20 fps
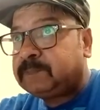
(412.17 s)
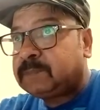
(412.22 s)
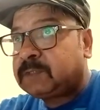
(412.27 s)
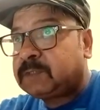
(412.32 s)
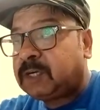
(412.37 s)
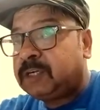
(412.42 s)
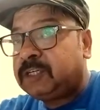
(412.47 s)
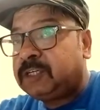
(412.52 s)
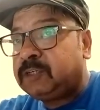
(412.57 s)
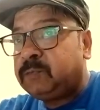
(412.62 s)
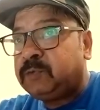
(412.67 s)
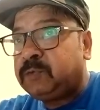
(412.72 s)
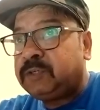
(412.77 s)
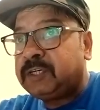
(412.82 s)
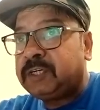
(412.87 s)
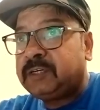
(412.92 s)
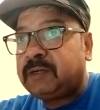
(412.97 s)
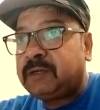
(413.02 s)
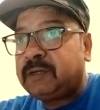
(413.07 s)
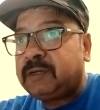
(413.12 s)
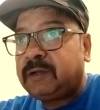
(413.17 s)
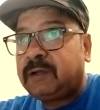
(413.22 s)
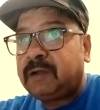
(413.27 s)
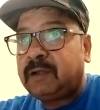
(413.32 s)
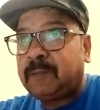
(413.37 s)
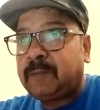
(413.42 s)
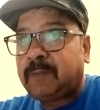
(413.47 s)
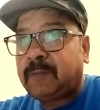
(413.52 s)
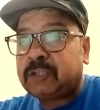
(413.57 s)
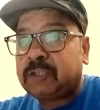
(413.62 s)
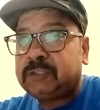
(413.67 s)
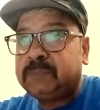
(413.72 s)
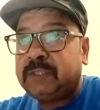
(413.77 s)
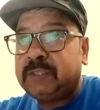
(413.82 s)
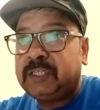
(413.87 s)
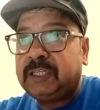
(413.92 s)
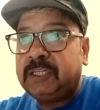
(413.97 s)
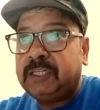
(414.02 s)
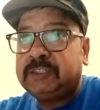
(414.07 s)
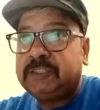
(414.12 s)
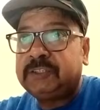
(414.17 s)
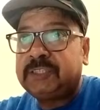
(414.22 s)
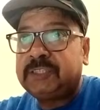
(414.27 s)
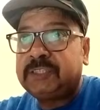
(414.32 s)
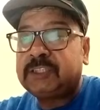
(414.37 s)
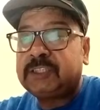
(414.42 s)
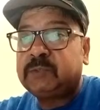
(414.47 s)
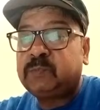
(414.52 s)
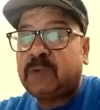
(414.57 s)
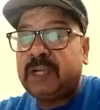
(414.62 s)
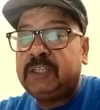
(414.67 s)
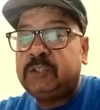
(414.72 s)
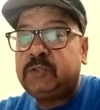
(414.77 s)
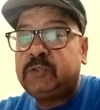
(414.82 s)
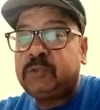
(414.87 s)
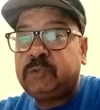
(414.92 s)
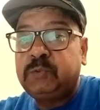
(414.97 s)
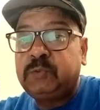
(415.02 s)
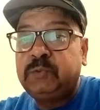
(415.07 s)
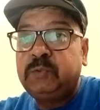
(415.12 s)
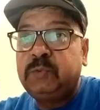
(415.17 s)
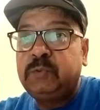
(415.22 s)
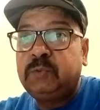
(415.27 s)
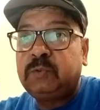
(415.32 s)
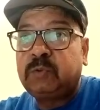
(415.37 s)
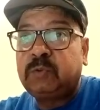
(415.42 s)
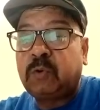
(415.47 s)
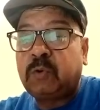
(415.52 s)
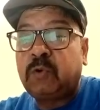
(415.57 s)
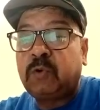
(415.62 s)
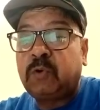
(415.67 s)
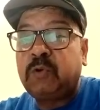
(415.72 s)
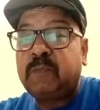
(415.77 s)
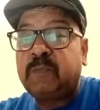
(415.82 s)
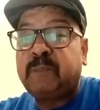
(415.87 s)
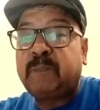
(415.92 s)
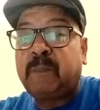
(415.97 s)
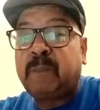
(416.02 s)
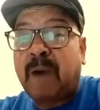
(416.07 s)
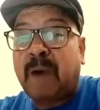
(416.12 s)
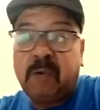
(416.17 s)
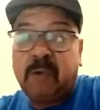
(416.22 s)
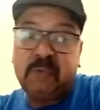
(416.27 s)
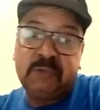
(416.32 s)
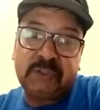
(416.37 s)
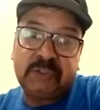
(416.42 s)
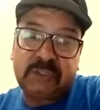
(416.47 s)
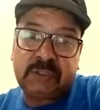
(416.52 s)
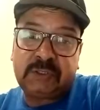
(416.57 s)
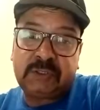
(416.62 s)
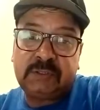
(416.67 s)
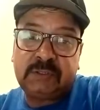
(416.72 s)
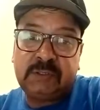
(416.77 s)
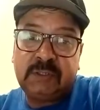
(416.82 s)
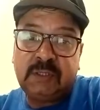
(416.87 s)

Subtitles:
contributed approximately 6.2 crore pounds.